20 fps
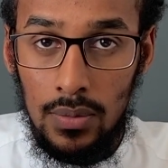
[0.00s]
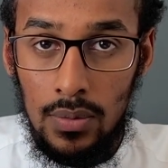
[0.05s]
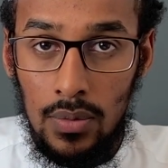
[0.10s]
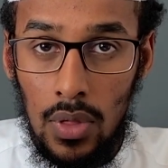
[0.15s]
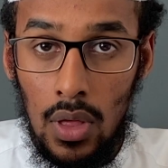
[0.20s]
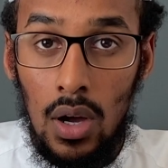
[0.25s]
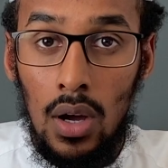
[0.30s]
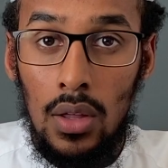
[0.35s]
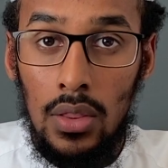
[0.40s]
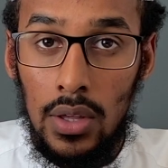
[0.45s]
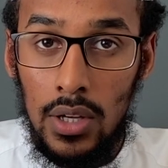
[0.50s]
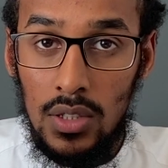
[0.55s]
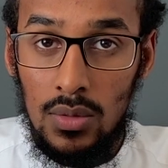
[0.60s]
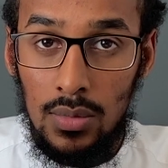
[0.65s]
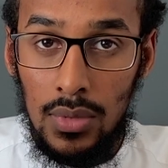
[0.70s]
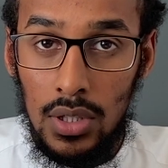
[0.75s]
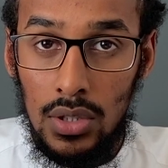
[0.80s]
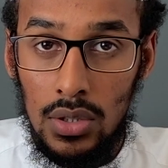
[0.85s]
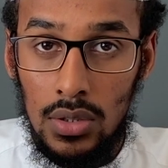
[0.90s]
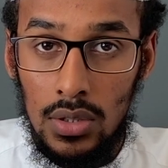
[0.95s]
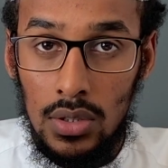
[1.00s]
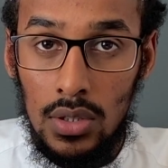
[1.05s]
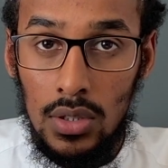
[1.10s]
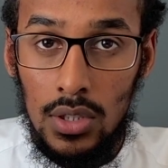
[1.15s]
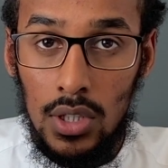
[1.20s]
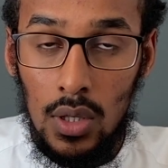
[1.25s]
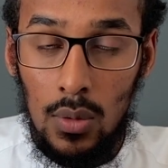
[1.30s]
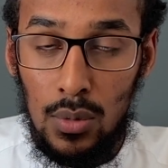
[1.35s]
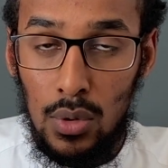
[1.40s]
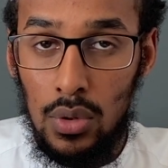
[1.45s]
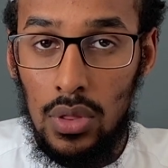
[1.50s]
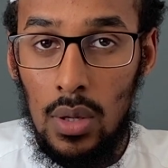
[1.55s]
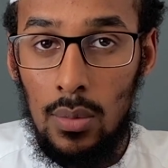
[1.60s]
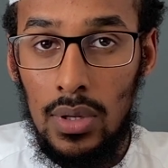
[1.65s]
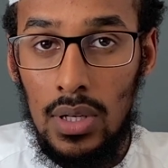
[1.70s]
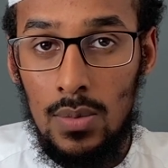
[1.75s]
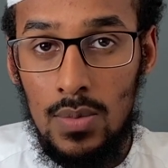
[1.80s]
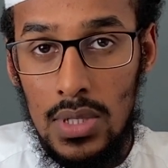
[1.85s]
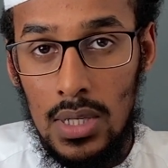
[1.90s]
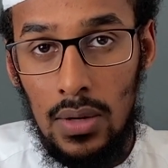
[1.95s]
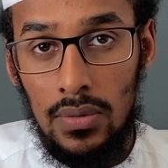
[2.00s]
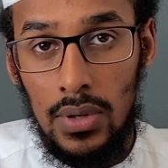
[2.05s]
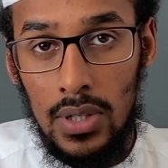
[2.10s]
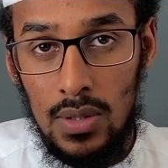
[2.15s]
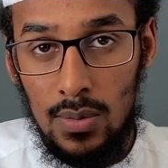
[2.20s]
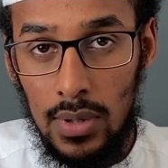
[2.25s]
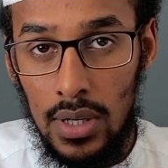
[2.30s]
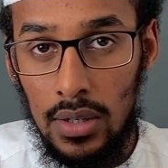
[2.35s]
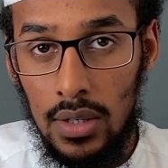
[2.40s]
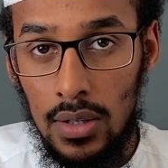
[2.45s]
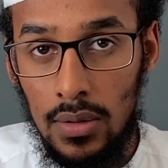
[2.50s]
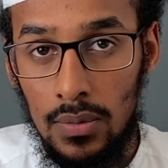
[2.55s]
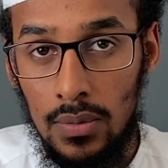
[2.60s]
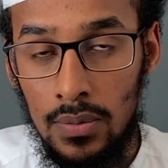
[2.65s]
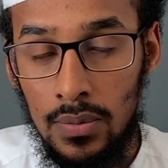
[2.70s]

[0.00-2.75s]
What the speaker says: There are other explanations. Shaykh Ibn Uthaymeen himself explained it.